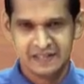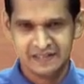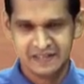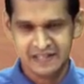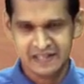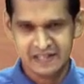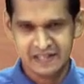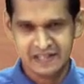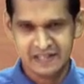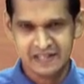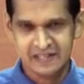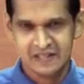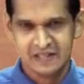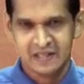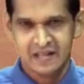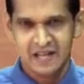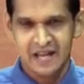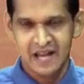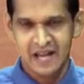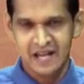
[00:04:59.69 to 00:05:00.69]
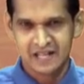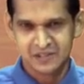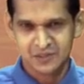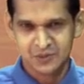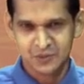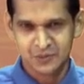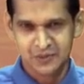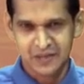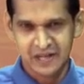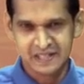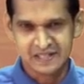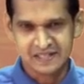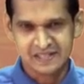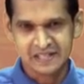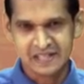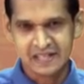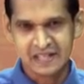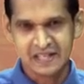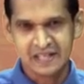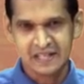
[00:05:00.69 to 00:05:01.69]
Then as you can
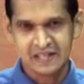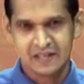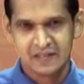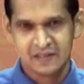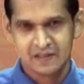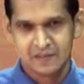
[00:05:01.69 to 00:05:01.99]
see